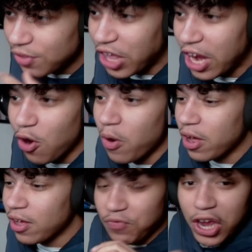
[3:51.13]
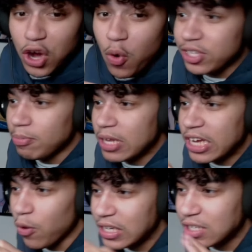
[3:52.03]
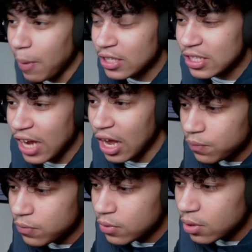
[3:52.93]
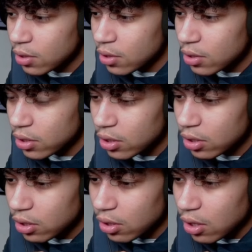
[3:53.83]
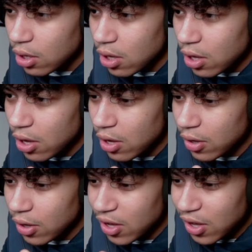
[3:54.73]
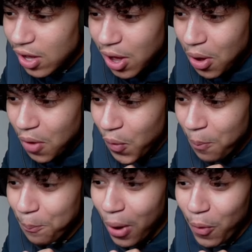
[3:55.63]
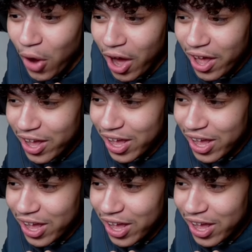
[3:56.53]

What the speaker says: They don't want them to hear what he's about to say. But what?